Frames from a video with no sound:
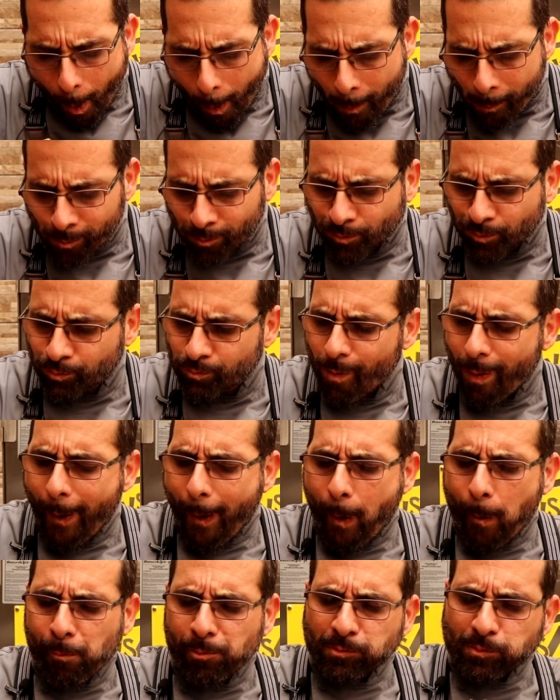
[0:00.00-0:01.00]
Mm.
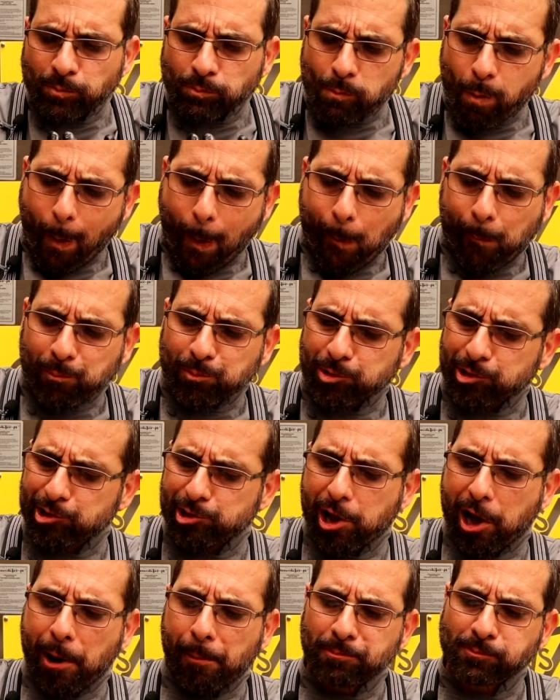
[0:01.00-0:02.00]
Look at
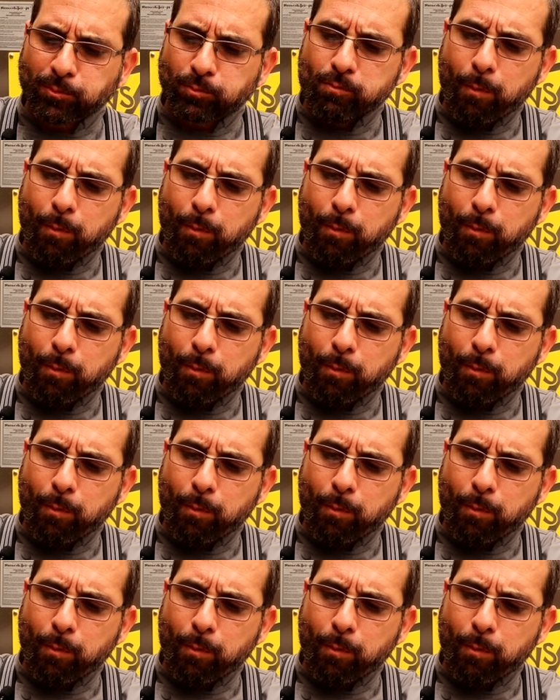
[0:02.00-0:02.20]
that.